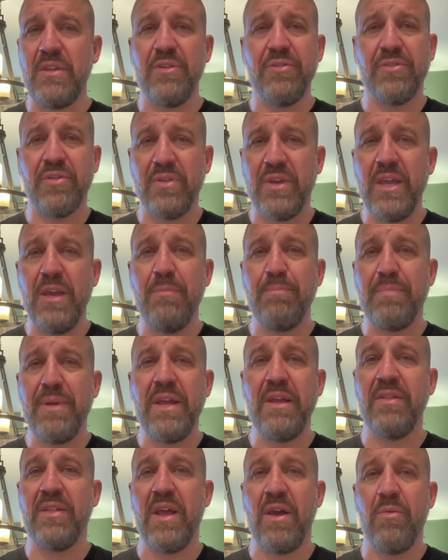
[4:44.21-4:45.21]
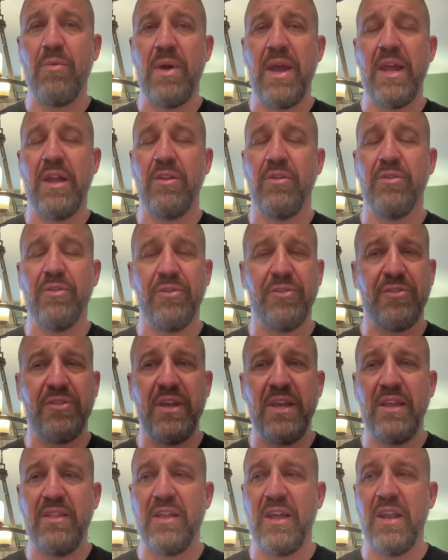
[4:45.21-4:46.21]
So keep being that way, and you'll
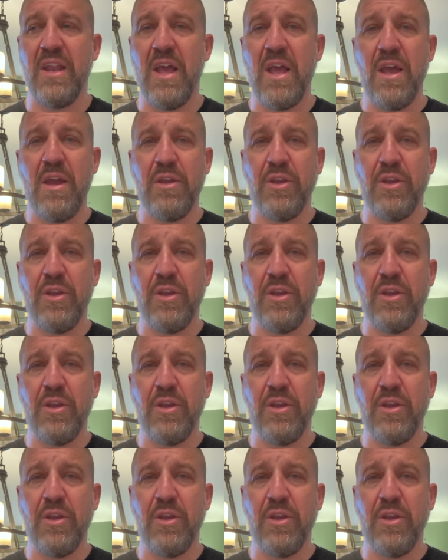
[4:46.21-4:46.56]
see that,